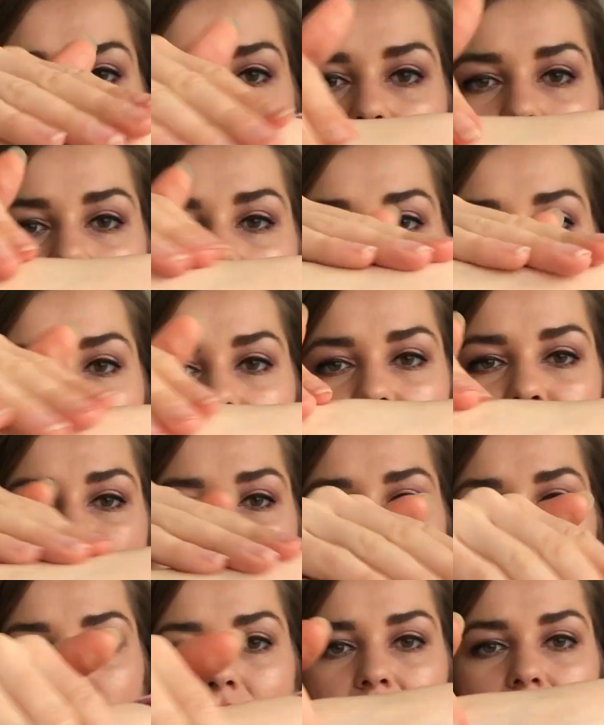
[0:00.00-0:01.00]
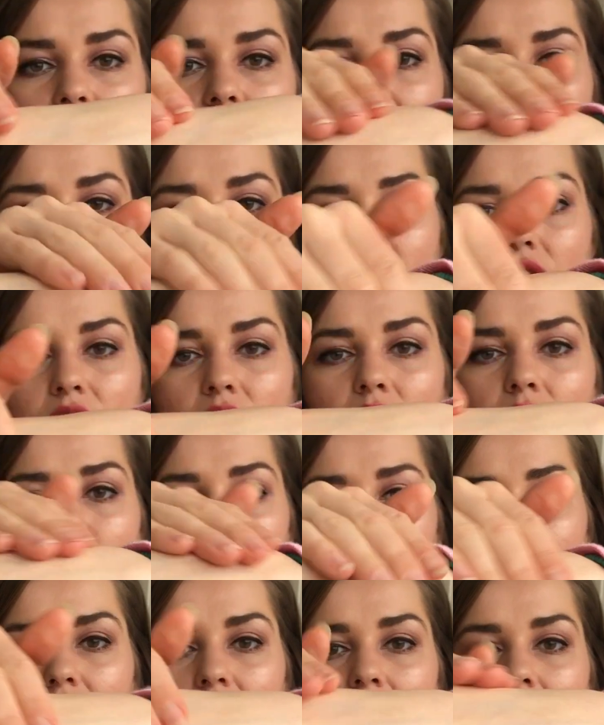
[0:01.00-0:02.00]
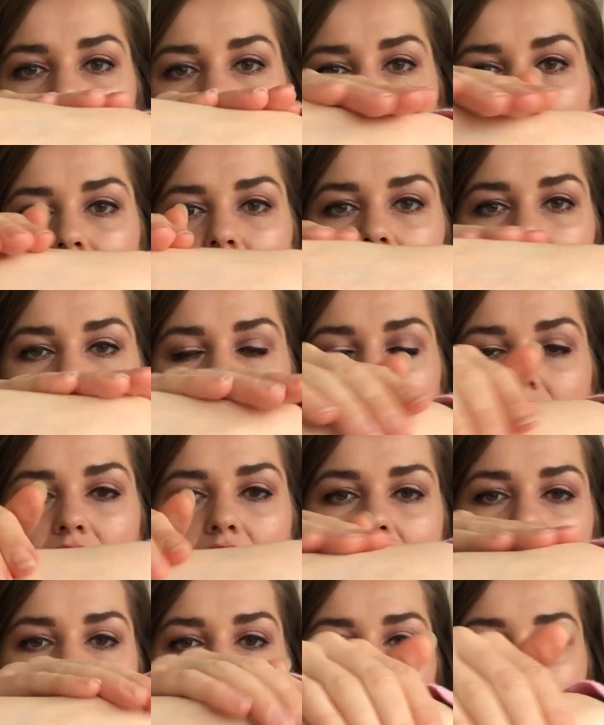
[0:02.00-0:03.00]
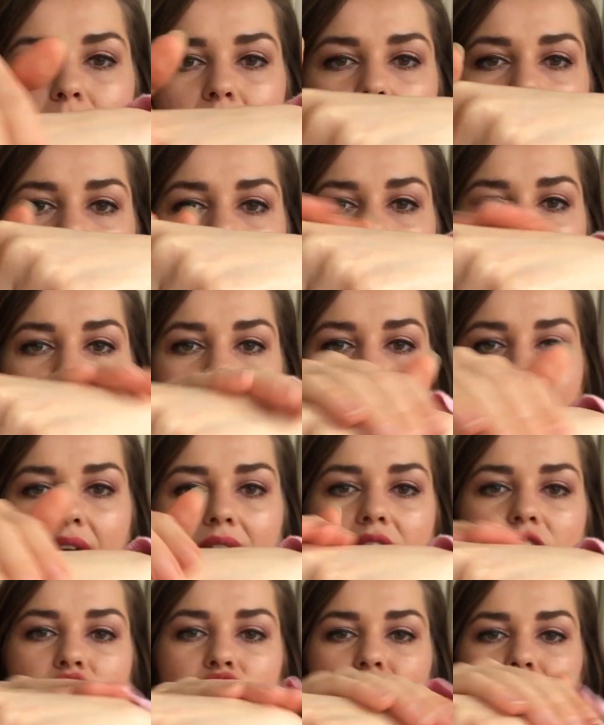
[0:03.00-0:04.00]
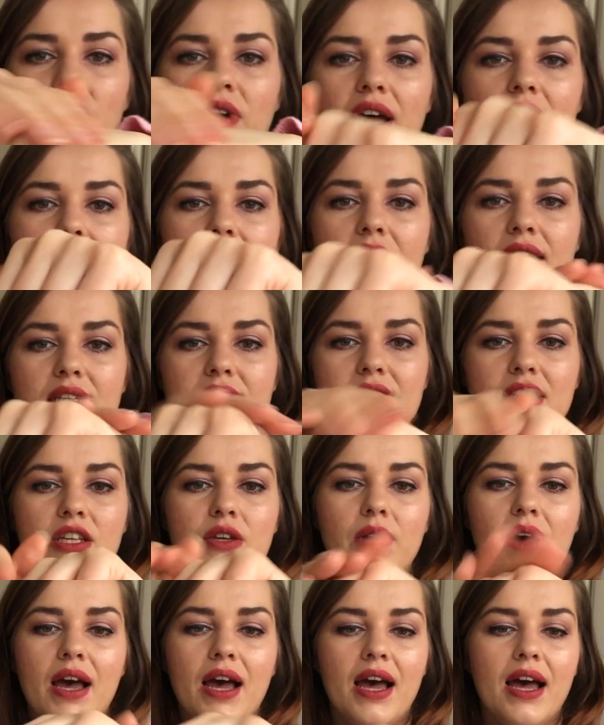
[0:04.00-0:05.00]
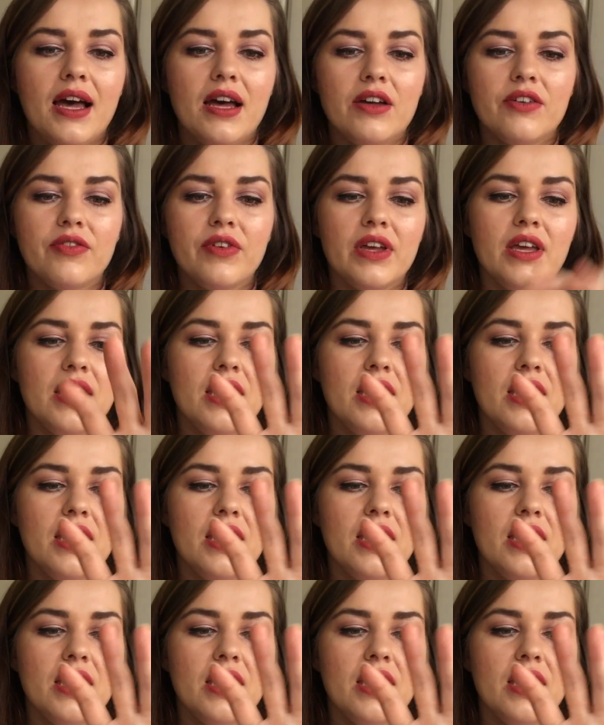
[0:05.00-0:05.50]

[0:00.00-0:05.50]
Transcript: give you a lovely dewy glow, help with any dryness that you have.